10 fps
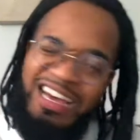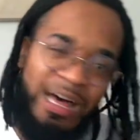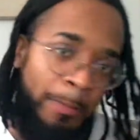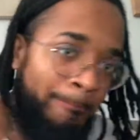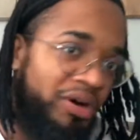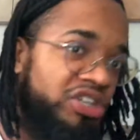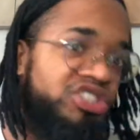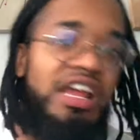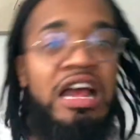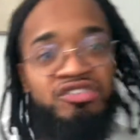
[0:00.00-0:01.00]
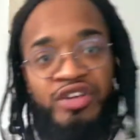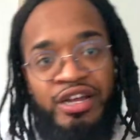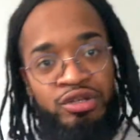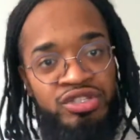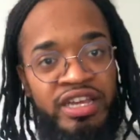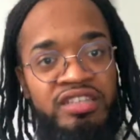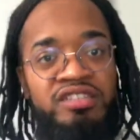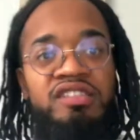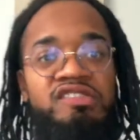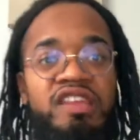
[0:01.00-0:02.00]
a bunch of extra energy into
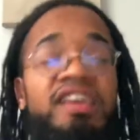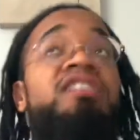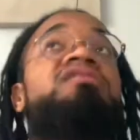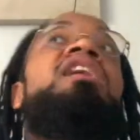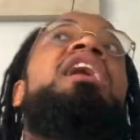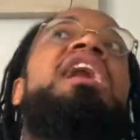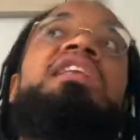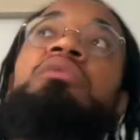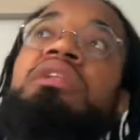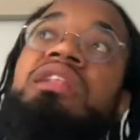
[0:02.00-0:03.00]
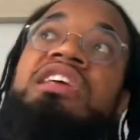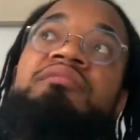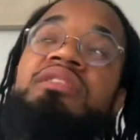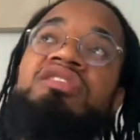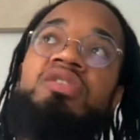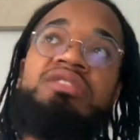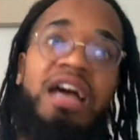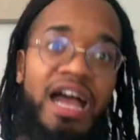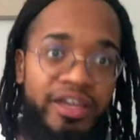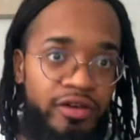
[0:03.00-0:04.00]
these things, and it would leave me so
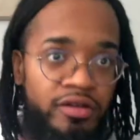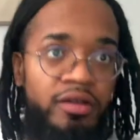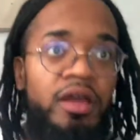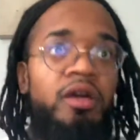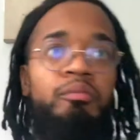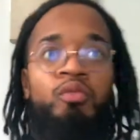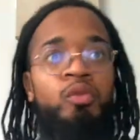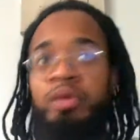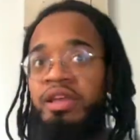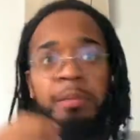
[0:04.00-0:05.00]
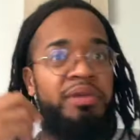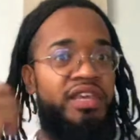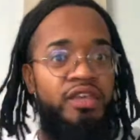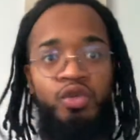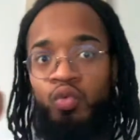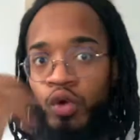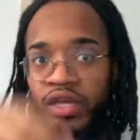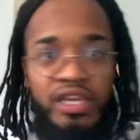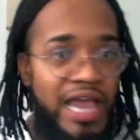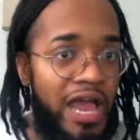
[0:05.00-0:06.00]
tired, be it you
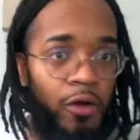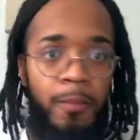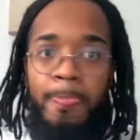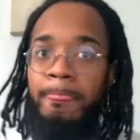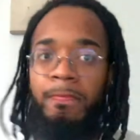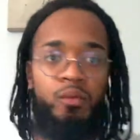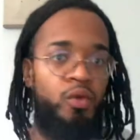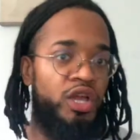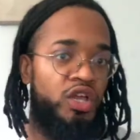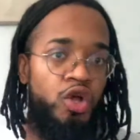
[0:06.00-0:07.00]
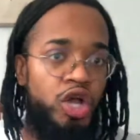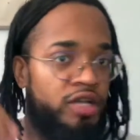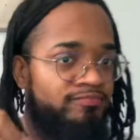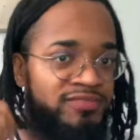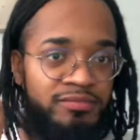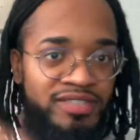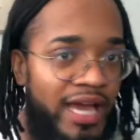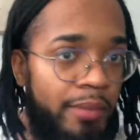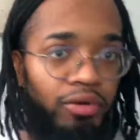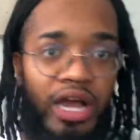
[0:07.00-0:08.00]
working out, working on some
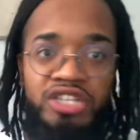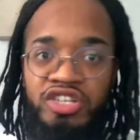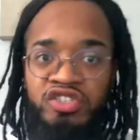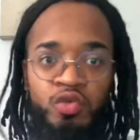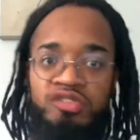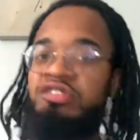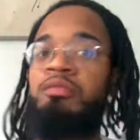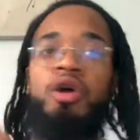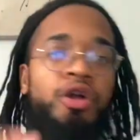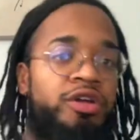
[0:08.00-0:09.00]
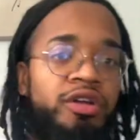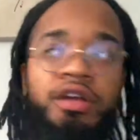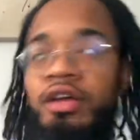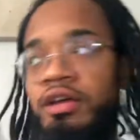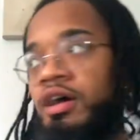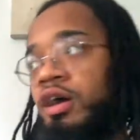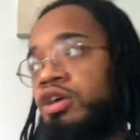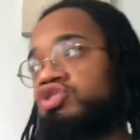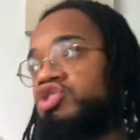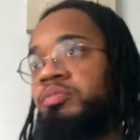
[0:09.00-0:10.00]
side project, doing some art,
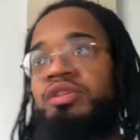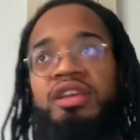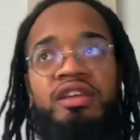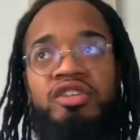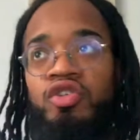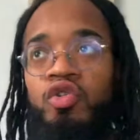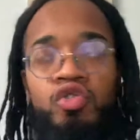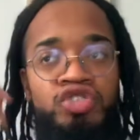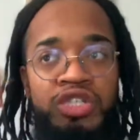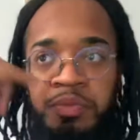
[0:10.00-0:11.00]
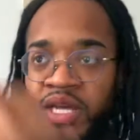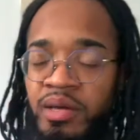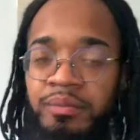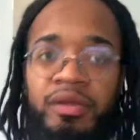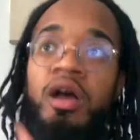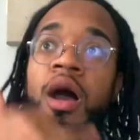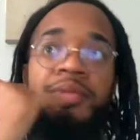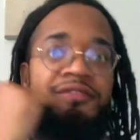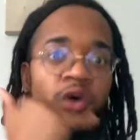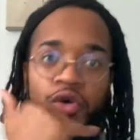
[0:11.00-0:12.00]
contributing, just picking up
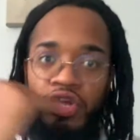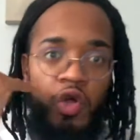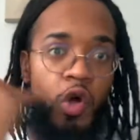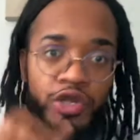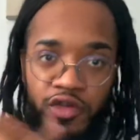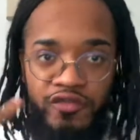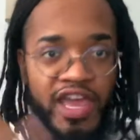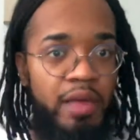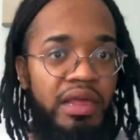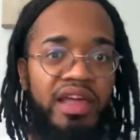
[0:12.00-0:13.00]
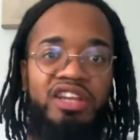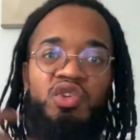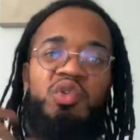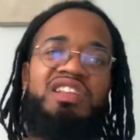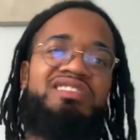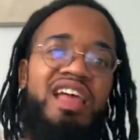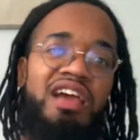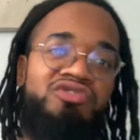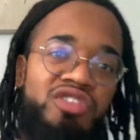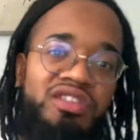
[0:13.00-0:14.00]
the phone and calling your family, like doing these
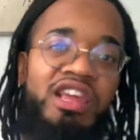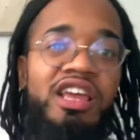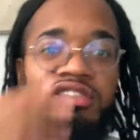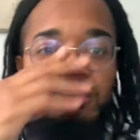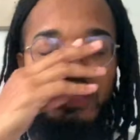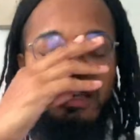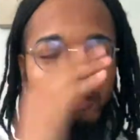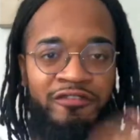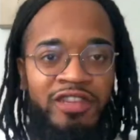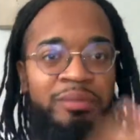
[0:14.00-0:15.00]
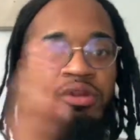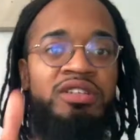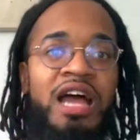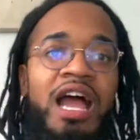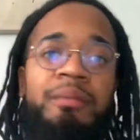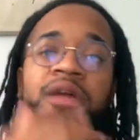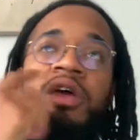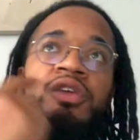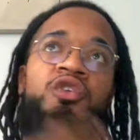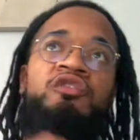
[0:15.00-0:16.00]
extra things to kind of fill up your time.
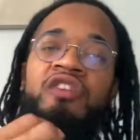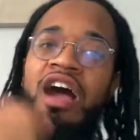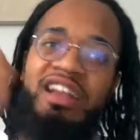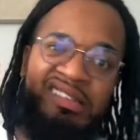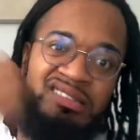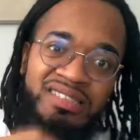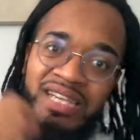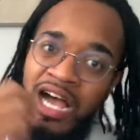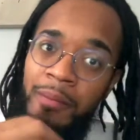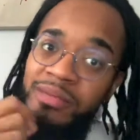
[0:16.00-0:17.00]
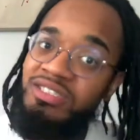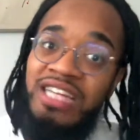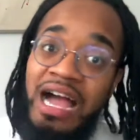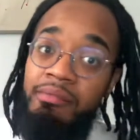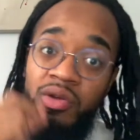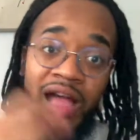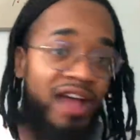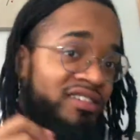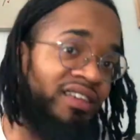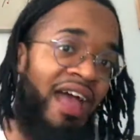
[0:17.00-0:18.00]
You'll find and see how much time you
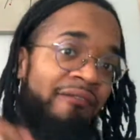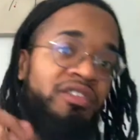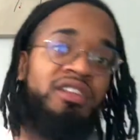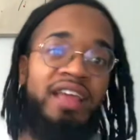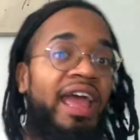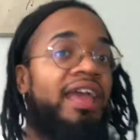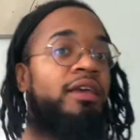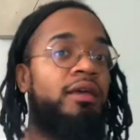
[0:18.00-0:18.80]
actually have in the day.